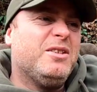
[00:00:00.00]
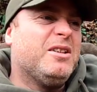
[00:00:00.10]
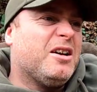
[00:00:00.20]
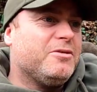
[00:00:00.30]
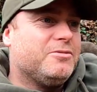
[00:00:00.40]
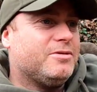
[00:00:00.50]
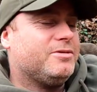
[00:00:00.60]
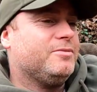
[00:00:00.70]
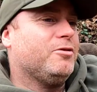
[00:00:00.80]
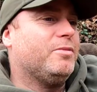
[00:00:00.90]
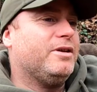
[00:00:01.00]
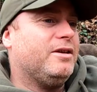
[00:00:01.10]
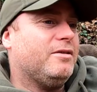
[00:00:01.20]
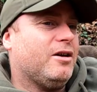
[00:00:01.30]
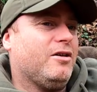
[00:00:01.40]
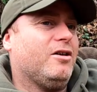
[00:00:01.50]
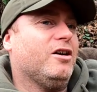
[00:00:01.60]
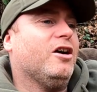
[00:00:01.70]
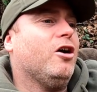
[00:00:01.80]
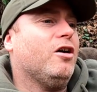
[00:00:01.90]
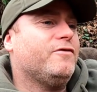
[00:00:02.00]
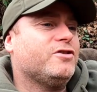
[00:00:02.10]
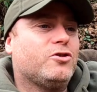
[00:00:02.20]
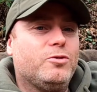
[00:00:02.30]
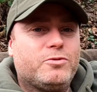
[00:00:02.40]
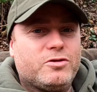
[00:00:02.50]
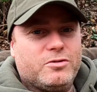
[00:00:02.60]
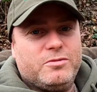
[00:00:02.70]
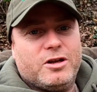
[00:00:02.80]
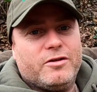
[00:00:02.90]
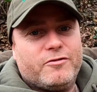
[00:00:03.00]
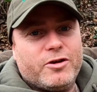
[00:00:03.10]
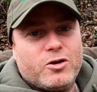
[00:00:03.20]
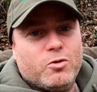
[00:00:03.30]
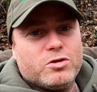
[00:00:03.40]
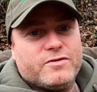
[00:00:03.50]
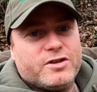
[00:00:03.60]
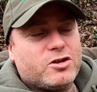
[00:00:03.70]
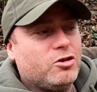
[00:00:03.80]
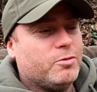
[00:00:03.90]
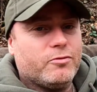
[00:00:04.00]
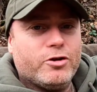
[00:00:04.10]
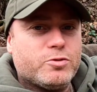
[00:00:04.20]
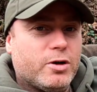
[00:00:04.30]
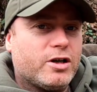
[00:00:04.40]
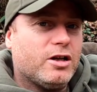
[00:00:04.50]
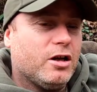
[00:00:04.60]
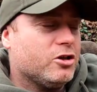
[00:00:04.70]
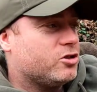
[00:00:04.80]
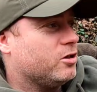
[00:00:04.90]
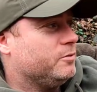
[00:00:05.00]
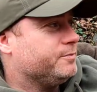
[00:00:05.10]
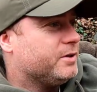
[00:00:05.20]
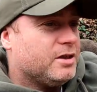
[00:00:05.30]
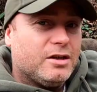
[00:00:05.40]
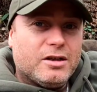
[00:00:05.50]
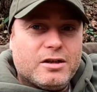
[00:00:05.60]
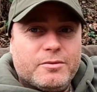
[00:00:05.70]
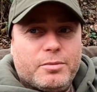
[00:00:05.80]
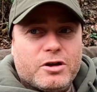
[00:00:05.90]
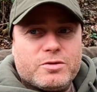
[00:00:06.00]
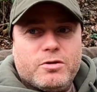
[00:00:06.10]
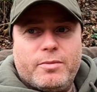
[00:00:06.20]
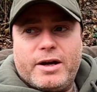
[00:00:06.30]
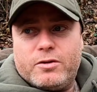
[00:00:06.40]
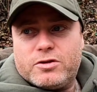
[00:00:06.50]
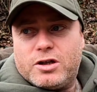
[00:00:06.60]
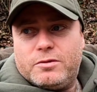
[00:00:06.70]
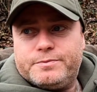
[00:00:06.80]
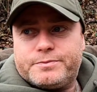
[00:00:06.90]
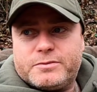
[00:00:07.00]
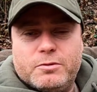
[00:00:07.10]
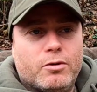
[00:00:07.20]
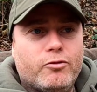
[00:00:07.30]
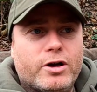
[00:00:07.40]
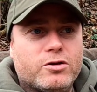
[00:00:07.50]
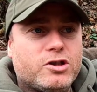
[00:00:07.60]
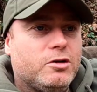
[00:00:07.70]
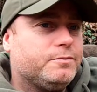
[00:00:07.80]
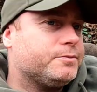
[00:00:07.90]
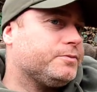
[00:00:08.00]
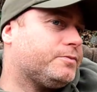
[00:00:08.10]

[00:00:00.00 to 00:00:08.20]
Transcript: you know, probably a half a scoop to, you know, three quarters of a scoop of the Ridge Monkey large scoop, plus my bait on top, my rig on top.